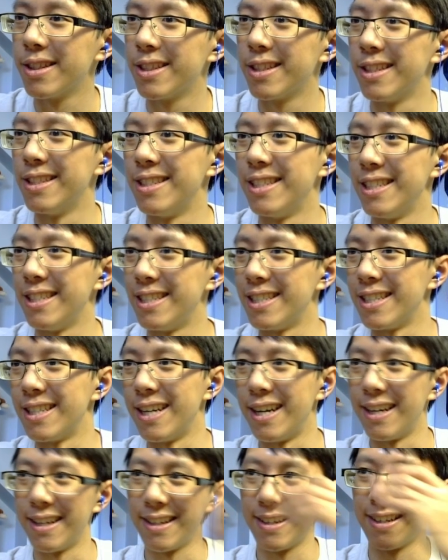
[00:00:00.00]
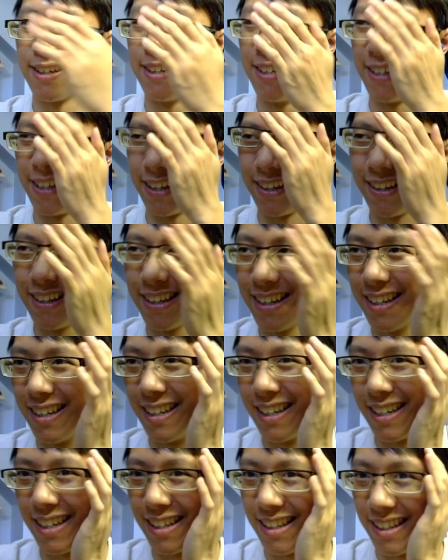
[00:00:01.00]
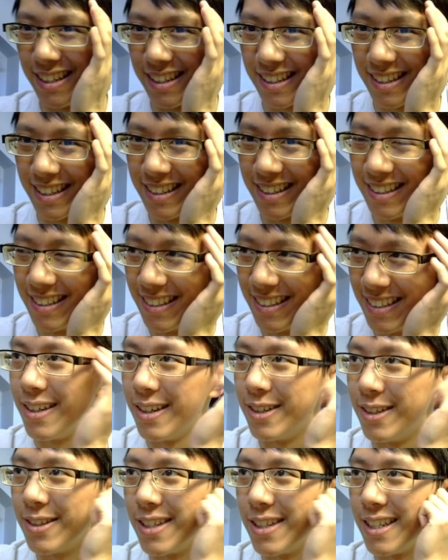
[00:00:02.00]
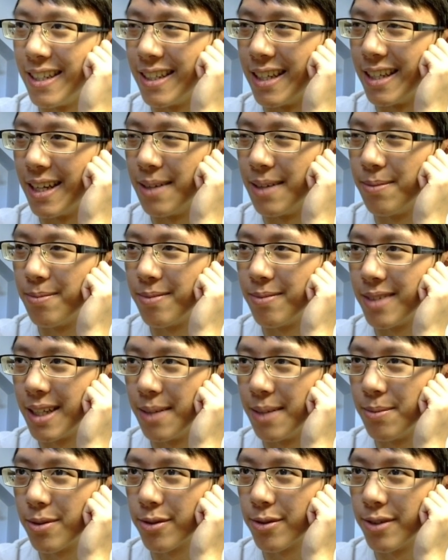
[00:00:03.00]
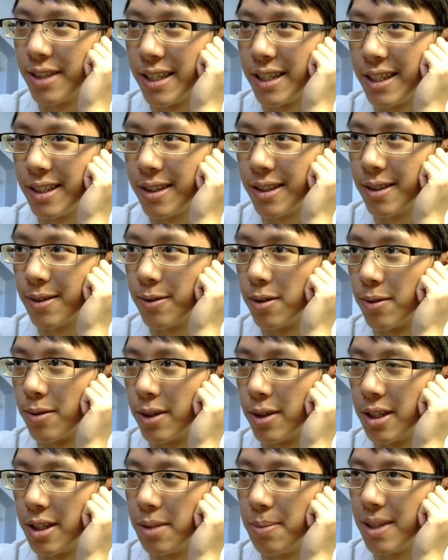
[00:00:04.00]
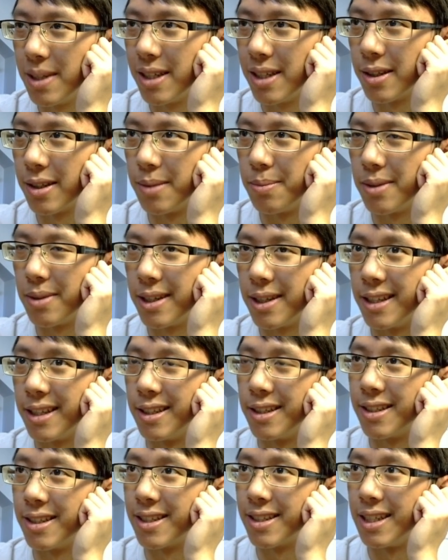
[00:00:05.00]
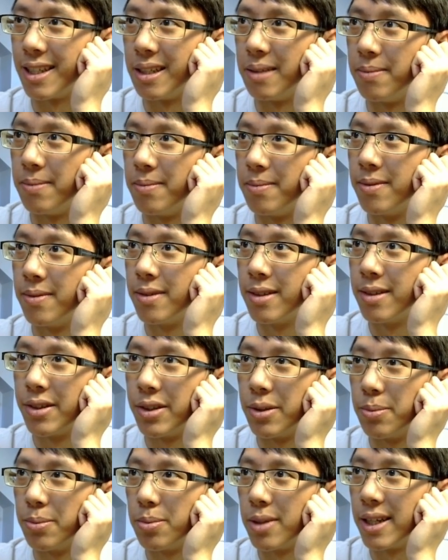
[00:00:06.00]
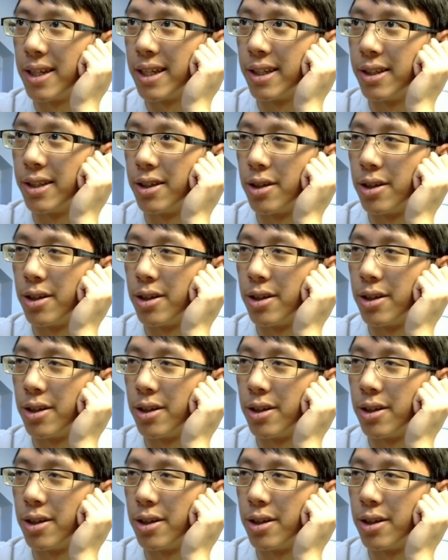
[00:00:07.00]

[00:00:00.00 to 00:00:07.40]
just concede to that, I think. Okay, game 3. We're going to be on the play this time. They're playing